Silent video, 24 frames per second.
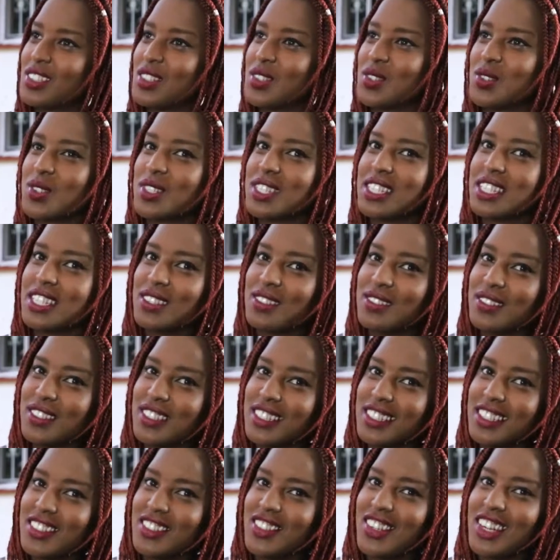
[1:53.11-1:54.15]
you know,
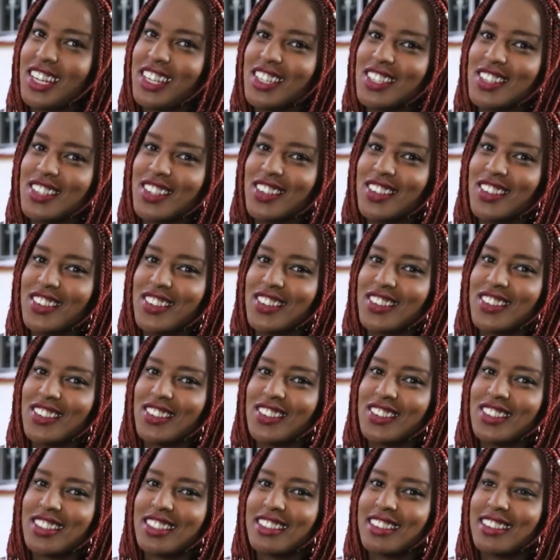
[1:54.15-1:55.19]
TV,
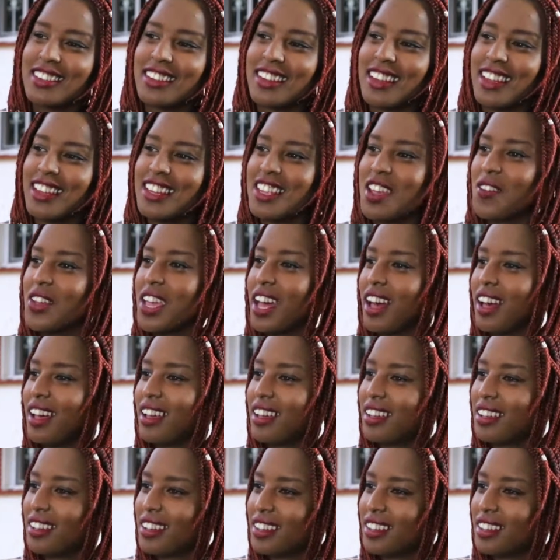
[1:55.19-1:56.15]
radio, and here we are.